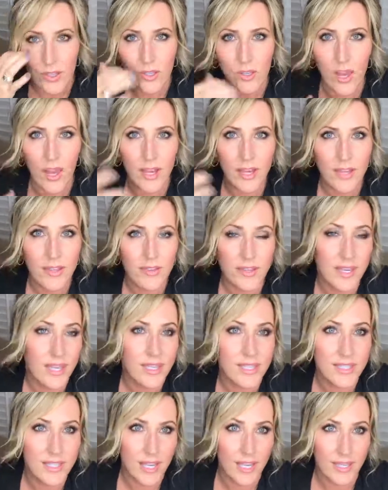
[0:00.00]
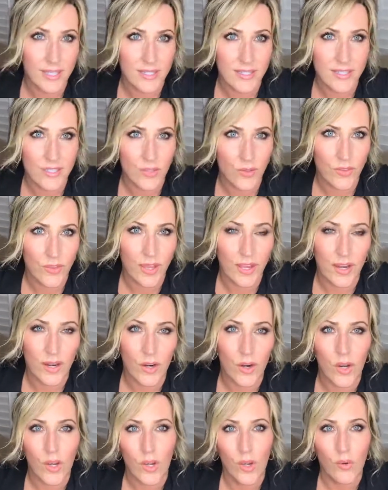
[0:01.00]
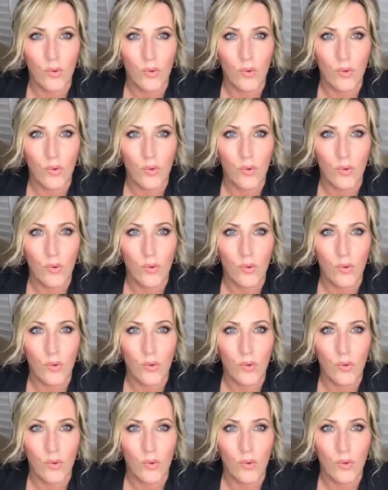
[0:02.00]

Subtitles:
You log in the next day and it's still there.